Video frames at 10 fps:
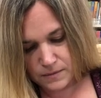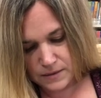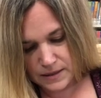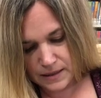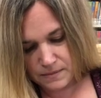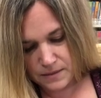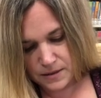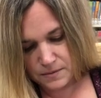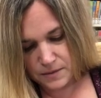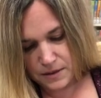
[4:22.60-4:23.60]
Tape
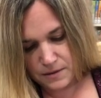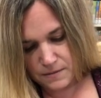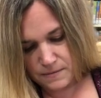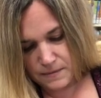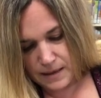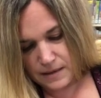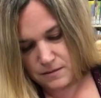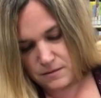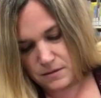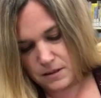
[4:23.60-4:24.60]
this one
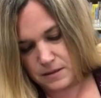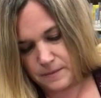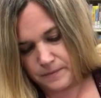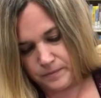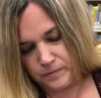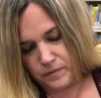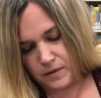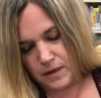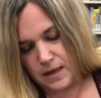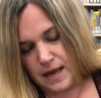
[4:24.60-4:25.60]
around.
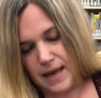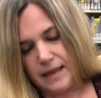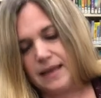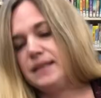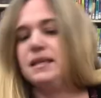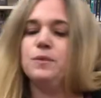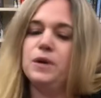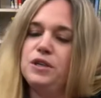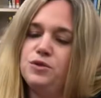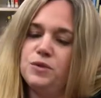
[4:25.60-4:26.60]
Like I said,
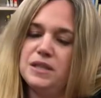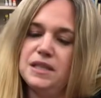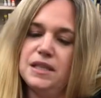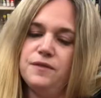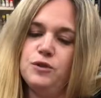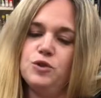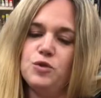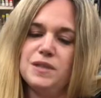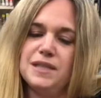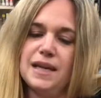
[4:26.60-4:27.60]
when you twist it, if you
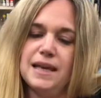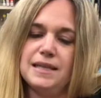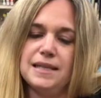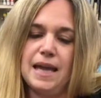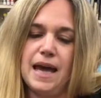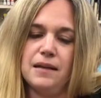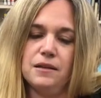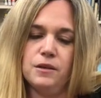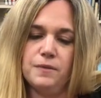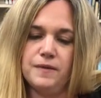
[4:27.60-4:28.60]
twist it at a
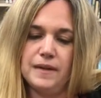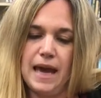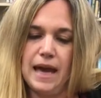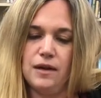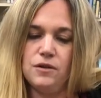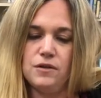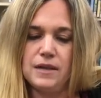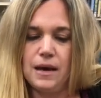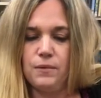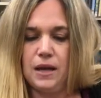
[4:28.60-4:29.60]
little bit of an angle,
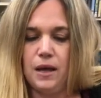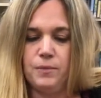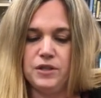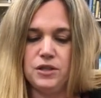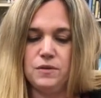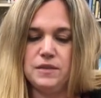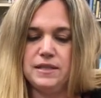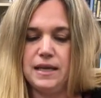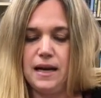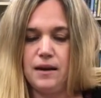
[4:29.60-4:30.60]
that will help it to go
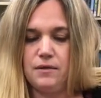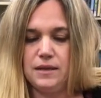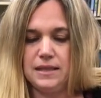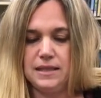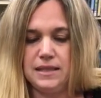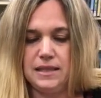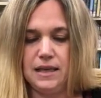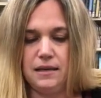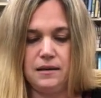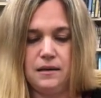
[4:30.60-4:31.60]
down the
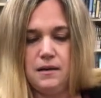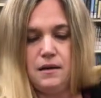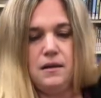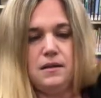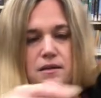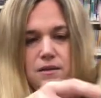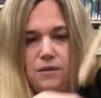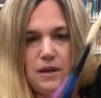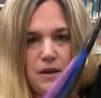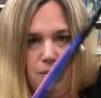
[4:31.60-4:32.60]
stick. So
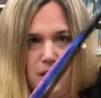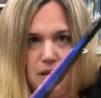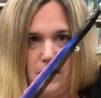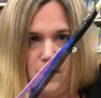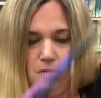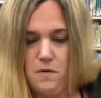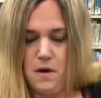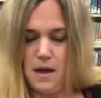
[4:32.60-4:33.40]
there we go.